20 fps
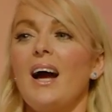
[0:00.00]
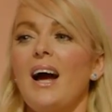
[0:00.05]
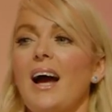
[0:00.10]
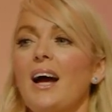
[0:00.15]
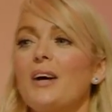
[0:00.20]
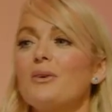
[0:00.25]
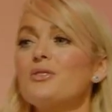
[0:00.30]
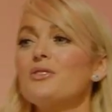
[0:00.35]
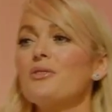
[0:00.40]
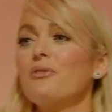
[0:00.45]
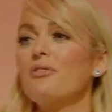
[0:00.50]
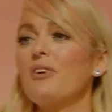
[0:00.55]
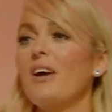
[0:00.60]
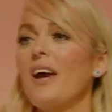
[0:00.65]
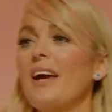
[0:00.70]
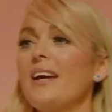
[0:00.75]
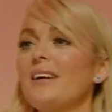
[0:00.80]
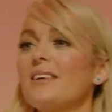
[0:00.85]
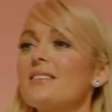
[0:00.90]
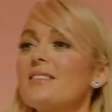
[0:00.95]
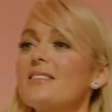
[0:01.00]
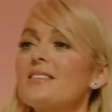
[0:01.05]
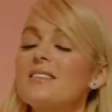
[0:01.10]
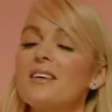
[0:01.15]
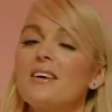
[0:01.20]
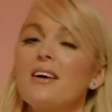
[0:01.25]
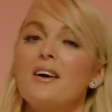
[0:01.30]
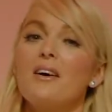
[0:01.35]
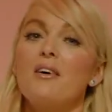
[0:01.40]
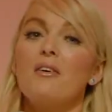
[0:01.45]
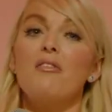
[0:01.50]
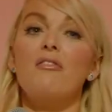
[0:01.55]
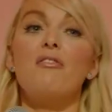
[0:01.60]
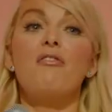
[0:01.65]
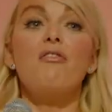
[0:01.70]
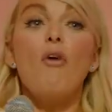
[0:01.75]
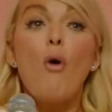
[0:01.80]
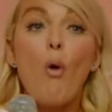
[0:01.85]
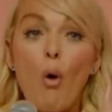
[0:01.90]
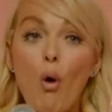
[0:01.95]
Out of Kate's
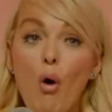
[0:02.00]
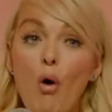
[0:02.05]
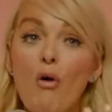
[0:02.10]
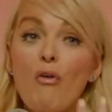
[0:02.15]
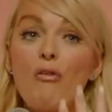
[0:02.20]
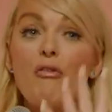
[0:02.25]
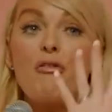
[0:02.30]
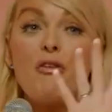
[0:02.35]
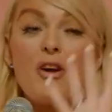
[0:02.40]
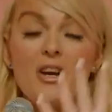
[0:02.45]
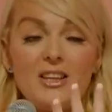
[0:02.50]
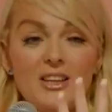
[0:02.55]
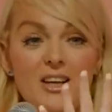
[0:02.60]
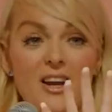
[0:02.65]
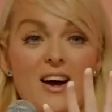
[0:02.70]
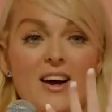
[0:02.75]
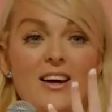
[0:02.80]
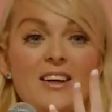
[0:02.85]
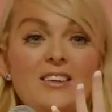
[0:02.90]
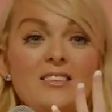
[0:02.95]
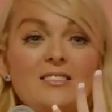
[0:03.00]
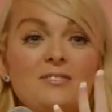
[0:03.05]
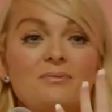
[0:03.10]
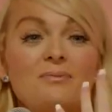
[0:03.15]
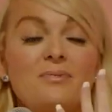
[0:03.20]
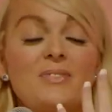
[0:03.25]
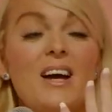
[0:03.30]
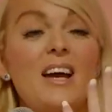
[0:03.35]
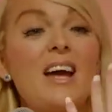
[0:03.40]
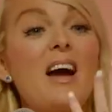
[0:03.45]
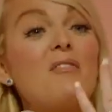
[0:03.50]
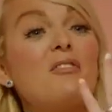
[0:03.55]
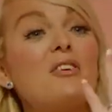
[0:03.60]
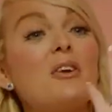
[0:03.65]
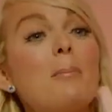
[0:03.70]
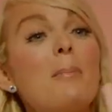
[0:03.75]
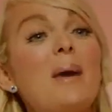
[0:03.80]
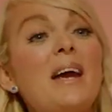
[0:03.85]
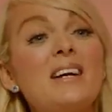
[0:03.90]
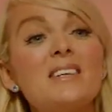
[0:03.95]
4 frontline, I have an
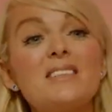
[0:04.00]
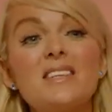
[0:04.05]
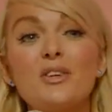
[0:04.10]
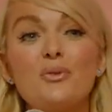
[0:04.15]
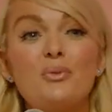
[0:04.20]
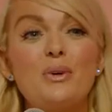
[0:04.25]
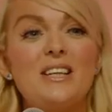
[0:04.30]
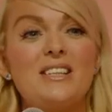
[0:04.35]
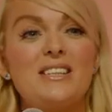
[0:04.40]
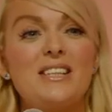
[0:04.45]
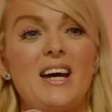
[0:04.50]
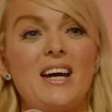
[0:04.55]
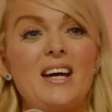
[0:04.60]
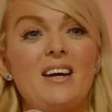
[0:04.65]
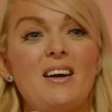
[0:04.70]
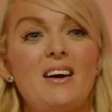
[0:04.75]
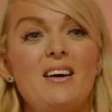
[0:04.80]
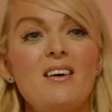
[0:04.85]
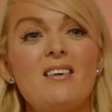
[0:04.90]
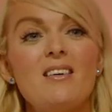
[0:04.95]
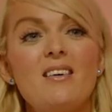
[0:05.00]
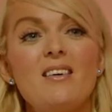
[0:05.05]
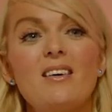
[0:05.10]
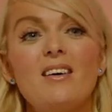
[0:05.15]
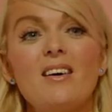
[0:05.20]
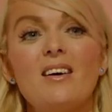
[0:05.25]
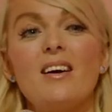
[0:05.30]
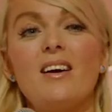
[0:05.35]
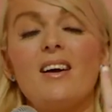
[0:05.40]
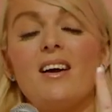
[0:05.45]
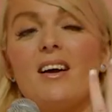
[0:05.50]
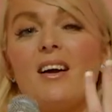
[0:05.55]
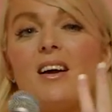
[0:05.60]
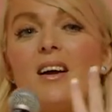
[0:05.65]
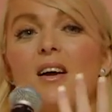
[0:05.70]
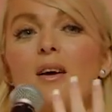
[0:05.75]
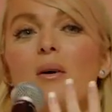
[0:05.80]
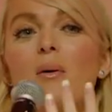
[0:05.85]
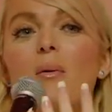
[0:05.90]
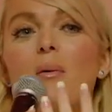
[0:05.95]
amazing retailer,
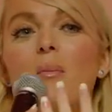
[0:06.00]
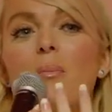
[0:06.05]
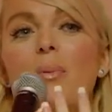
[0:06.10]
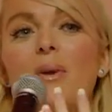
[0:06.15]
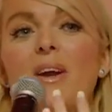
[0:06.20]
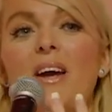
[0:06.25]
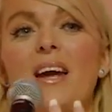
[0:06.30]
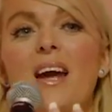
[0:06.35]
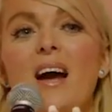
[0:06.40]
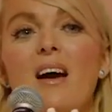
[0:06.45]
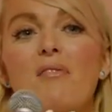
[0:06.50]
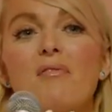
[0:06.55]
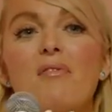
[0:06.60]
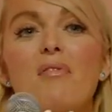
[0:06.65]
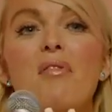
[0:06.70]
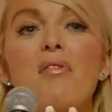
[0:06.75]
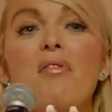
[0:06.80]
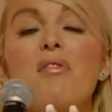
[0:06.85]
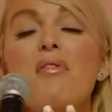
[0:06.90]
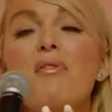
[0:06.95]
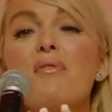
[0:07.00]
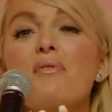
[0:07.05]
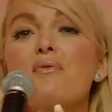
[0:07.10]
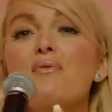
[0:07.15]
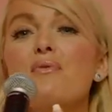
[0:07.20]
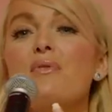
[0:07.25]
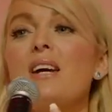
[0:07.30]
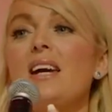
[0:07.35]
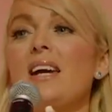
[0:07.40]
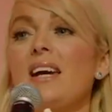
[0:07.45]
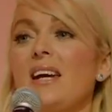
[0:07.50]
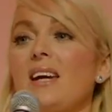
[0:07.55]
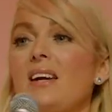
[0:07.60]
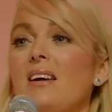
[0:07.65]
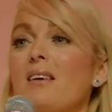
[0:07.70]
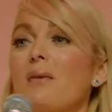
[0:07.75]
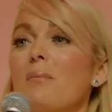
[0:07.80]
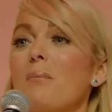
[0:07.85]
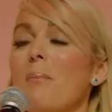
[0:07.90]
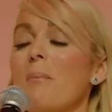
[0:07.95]
but I have
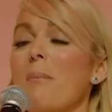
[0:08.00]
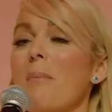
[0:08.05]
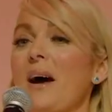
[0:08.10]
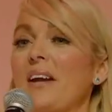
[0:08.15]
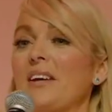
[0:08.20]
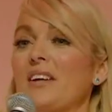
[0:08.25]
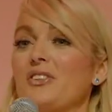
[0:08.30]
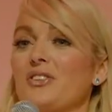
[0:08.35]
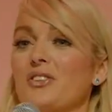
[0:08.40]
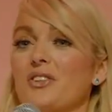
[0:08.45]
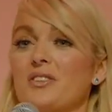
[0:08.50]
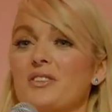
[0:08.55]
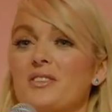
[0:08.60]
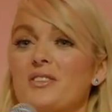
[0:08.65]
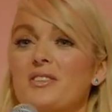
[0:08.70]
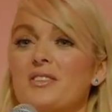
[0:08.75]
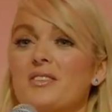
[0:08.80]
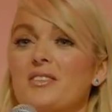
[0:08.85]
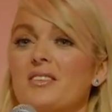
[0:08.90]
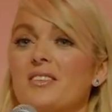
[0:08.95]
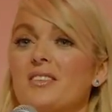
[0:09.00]
3 managers.